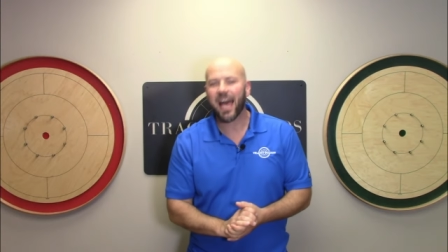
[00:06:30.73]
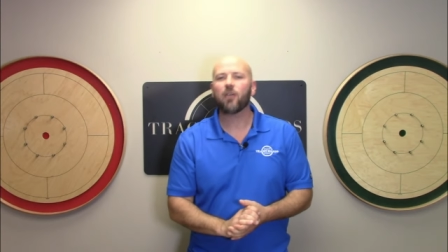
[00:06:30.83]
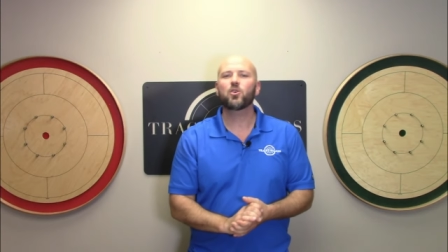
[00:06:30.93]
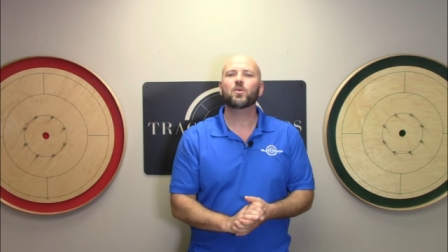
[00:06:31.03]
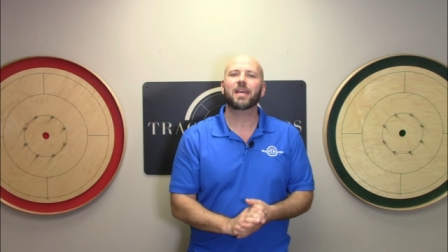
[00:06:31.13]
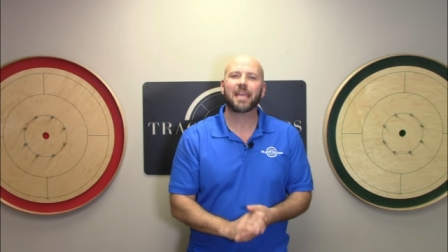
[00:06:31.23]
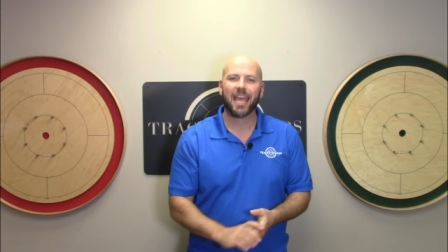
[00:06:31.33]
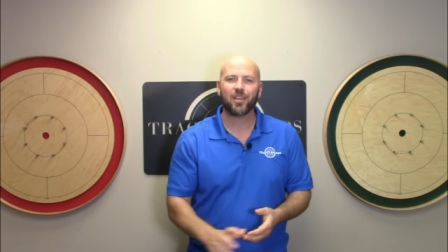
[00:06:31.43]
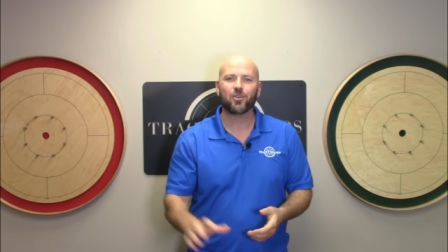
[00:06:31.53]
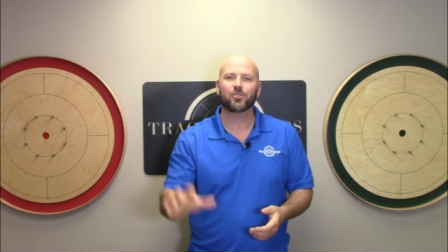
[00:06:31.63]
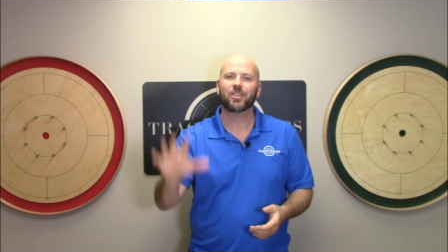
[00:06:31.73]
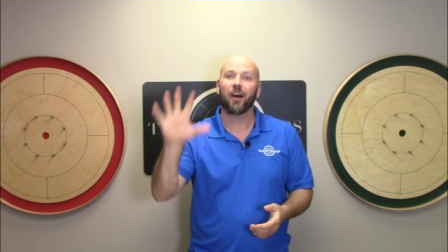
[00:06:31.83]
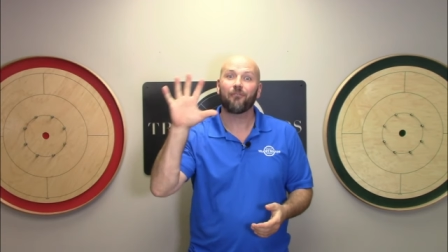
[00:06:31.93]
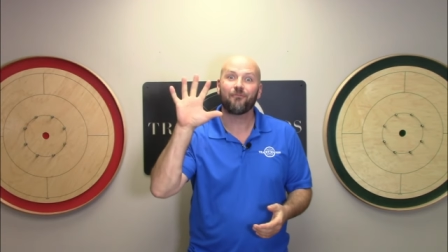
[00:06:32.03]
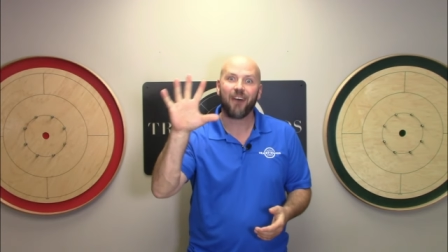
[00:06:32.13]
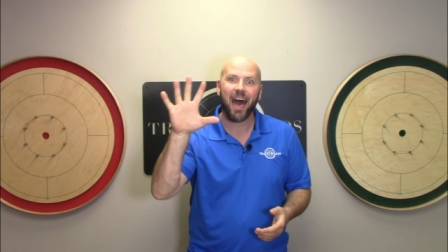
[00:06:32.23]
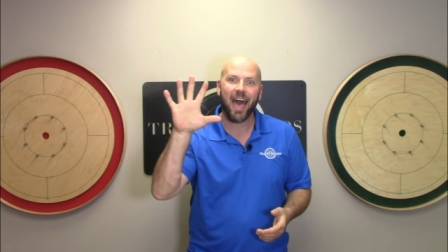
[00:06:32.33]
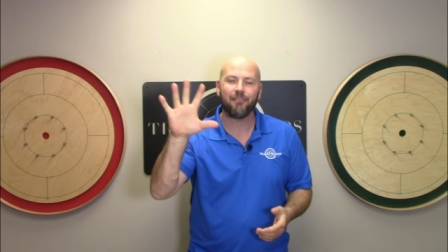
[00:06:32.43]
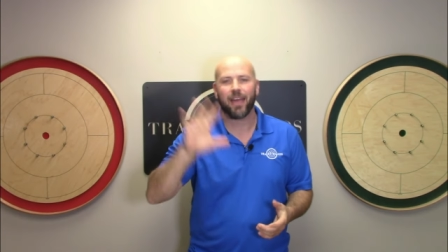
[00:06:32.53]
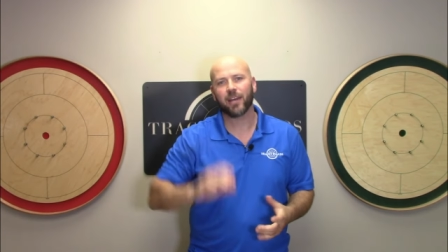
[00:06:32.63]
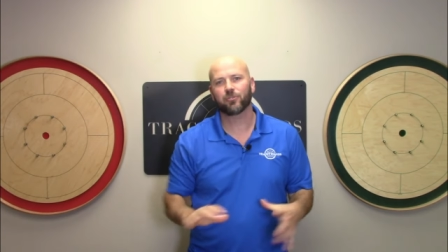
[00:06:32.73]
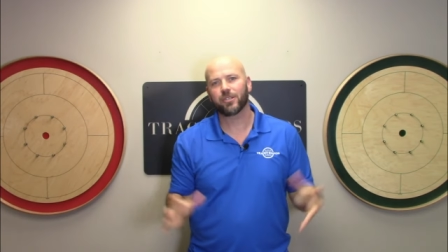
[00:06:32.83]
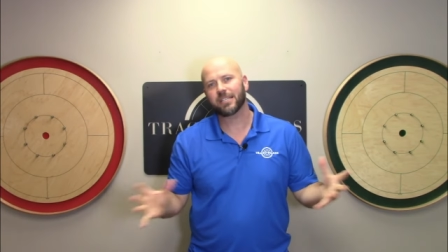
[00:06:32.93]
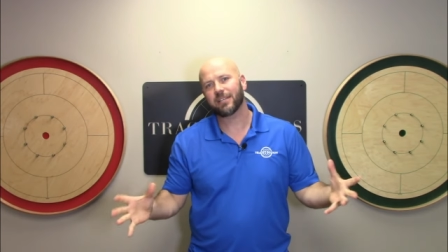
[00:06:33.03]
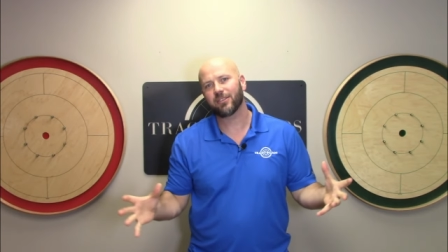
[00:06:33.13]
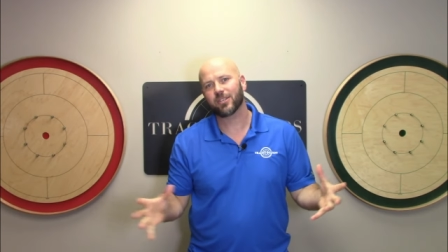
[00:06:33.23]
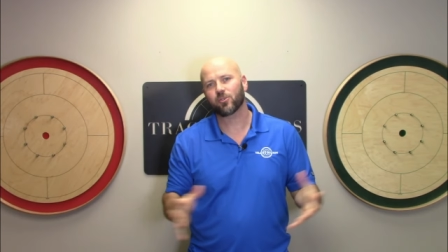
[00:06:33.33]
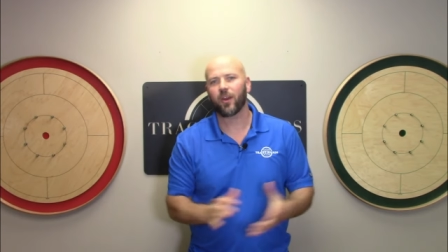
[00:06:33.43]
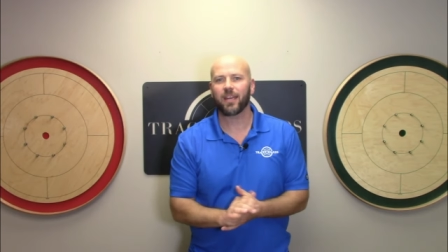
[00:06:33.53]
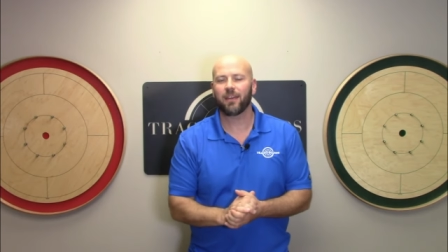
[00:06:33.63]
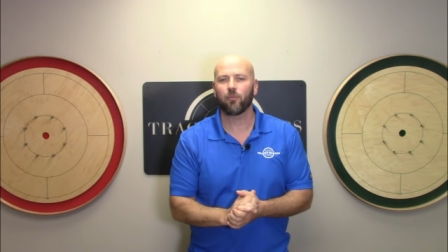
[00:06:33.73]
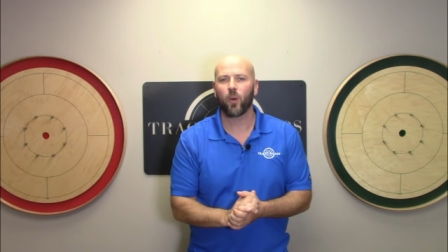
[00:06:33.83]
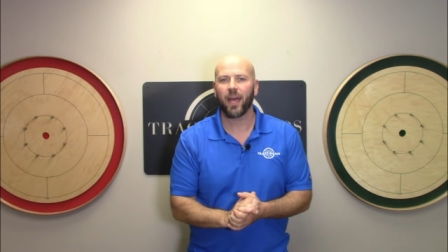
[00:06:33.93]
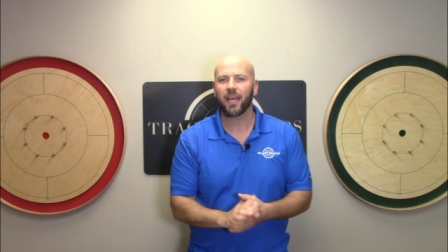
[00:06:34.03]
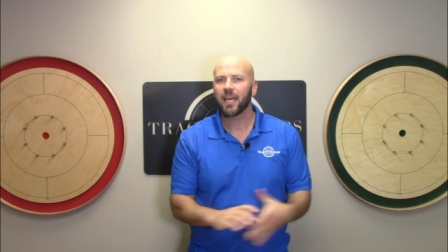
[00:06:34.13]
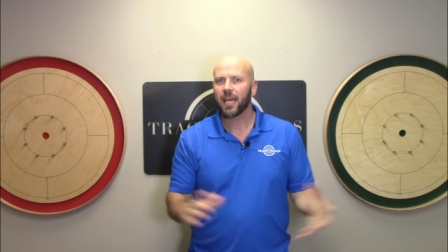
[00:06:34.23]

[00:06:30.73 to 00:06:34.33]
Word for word: how you can gain yourself five entries into this great giveaway.